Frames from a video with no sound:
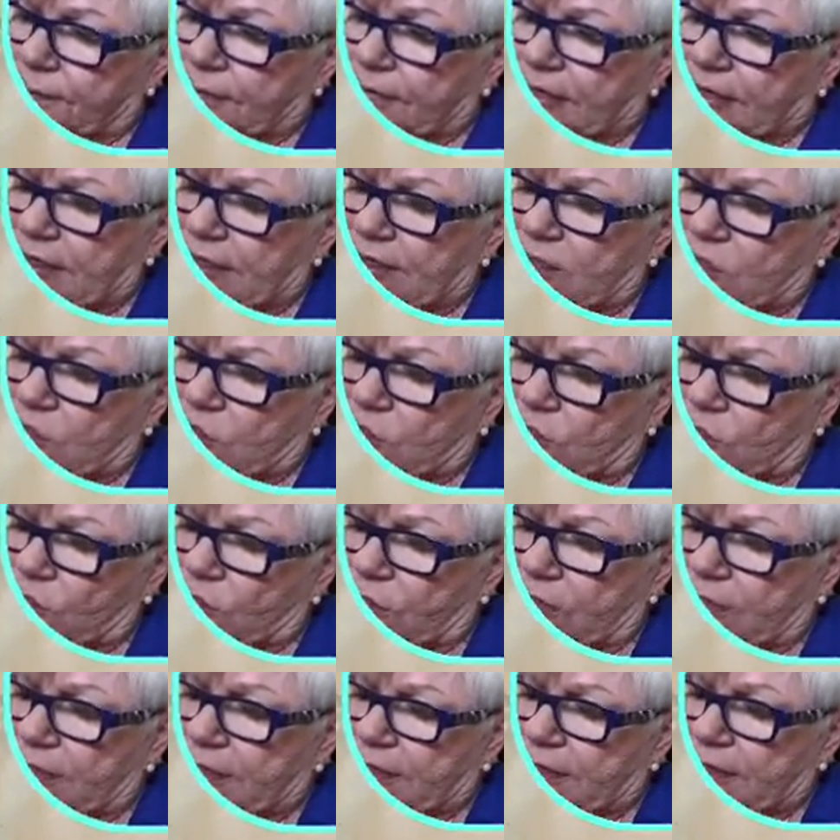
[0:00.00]

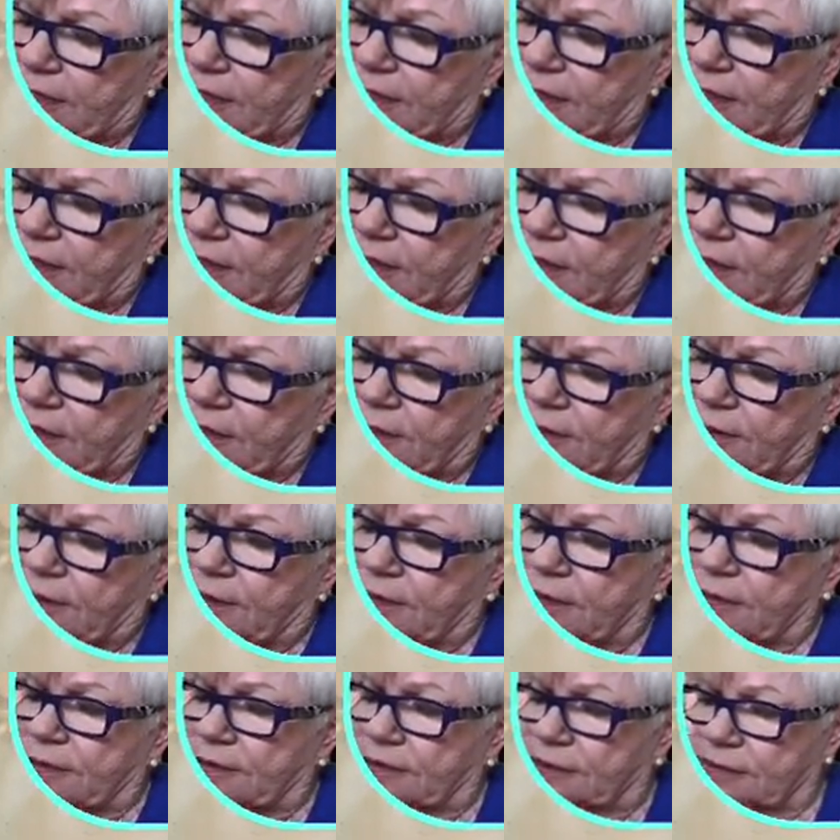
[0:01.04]
inserted in this
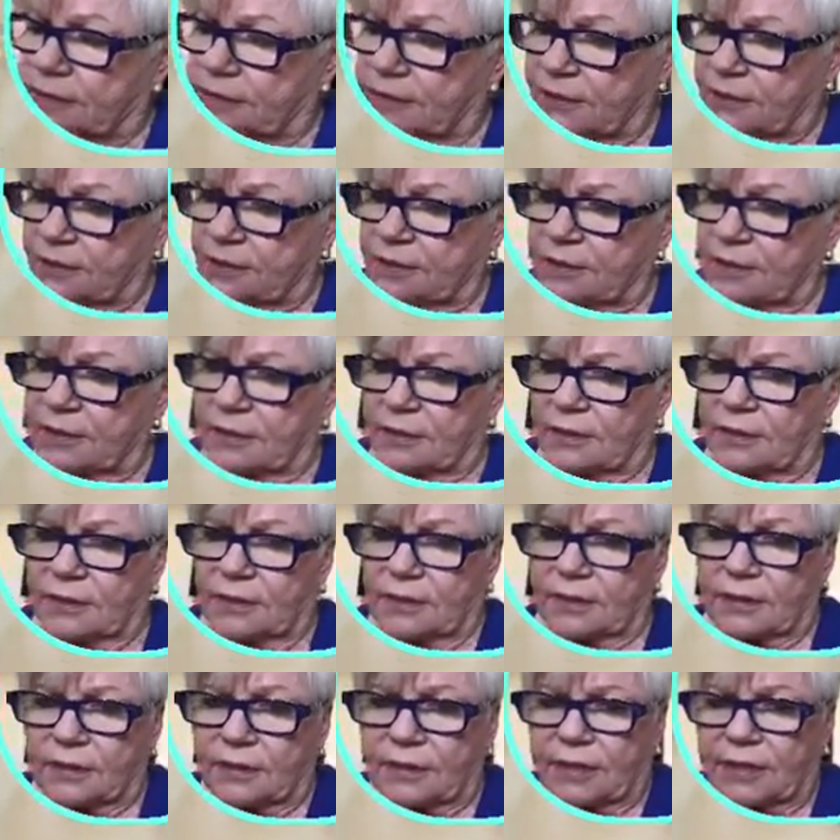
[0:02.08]

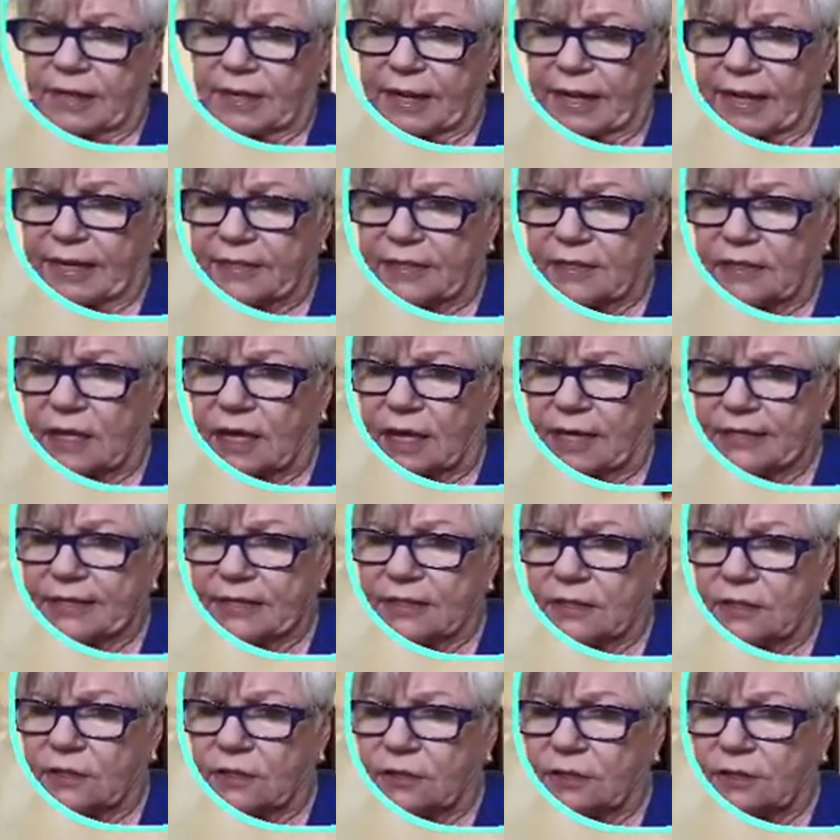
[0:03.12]
that has
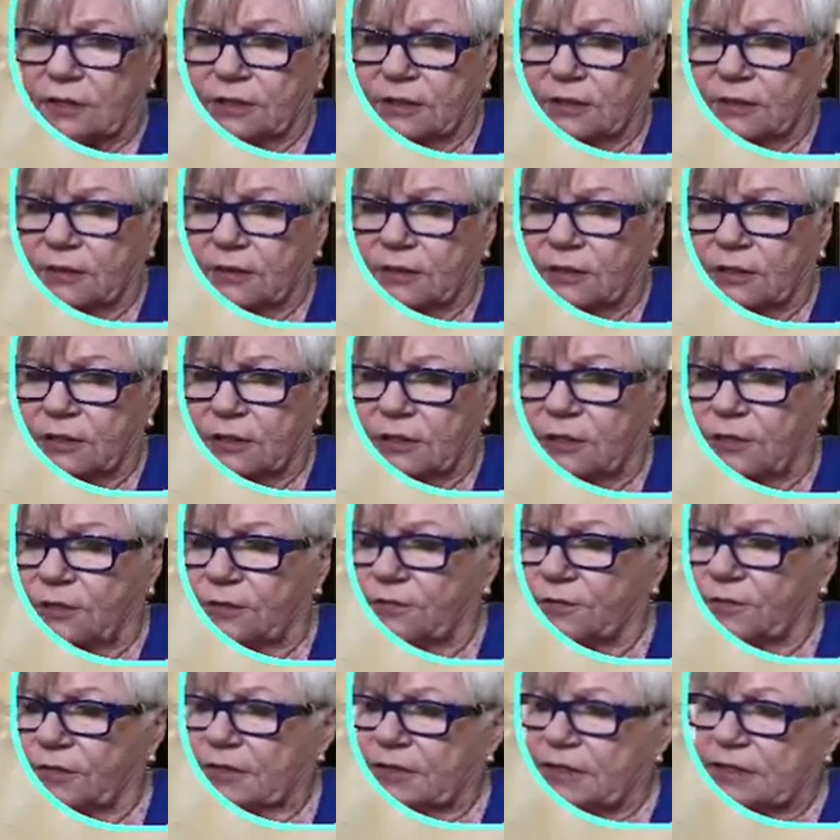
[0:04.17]
lights on it. It
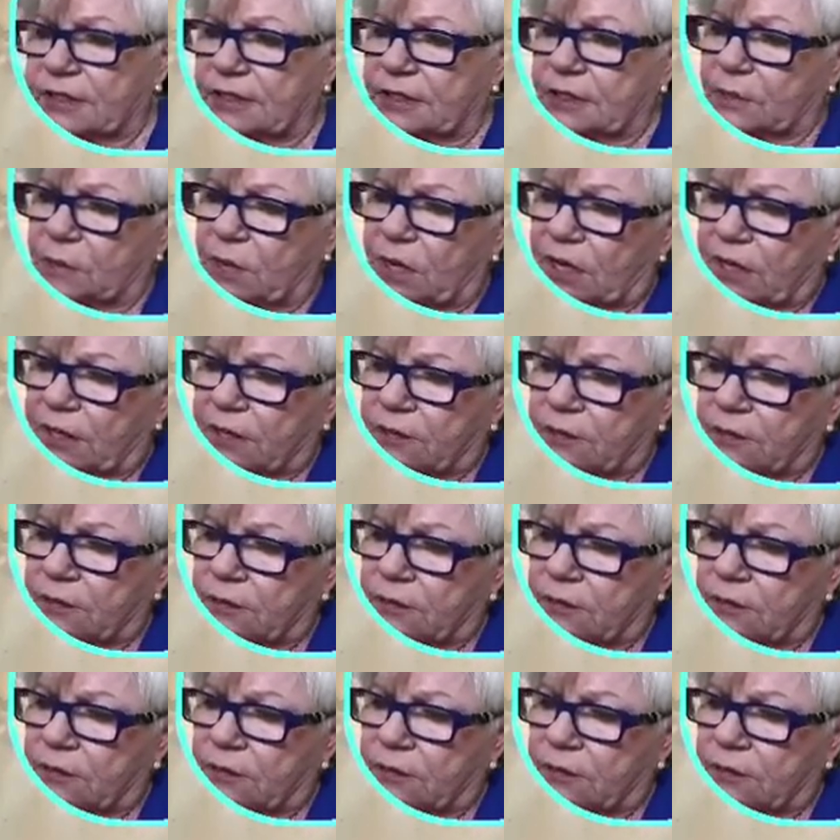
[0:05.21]
fits in the bottle.